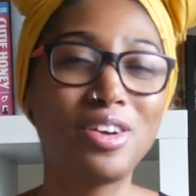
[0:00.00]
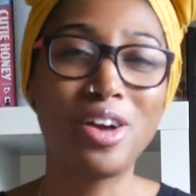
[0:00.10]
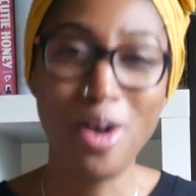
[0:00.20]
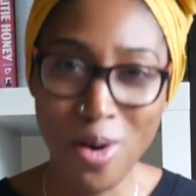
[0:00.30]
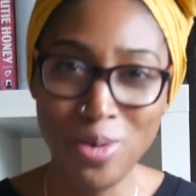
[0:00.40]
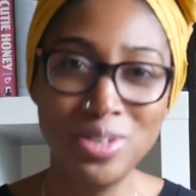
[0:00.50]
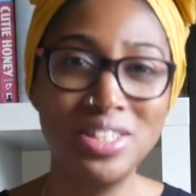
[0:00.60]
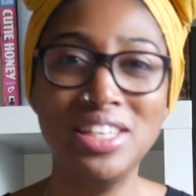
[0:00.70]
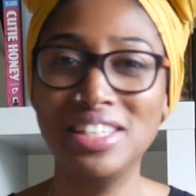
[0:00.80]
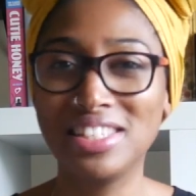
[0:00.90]

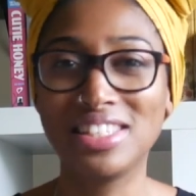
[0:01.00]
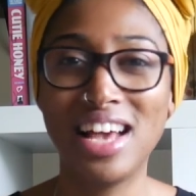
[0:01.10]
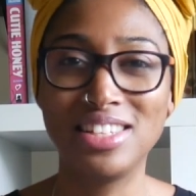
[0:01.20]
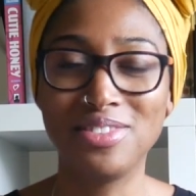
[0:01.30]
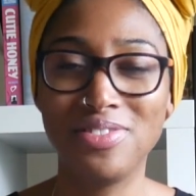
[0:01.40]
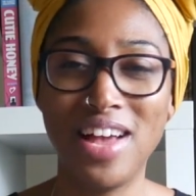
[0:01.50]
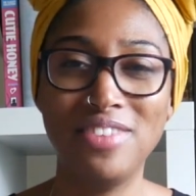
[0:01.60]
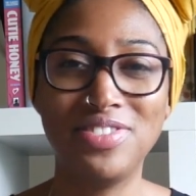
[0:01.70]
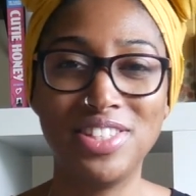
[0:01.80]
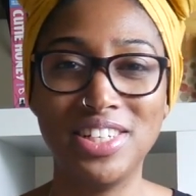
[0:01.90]
cozy slice of
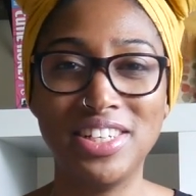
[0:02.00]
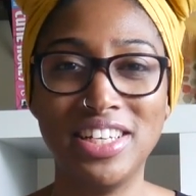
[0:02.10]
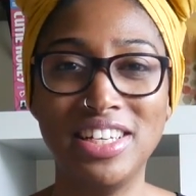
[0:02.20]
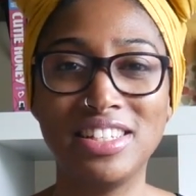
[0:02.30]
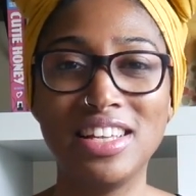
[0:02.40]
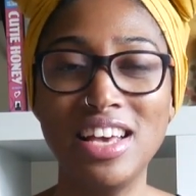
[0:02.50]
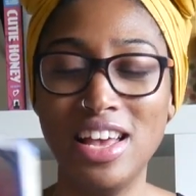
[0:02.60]
life series.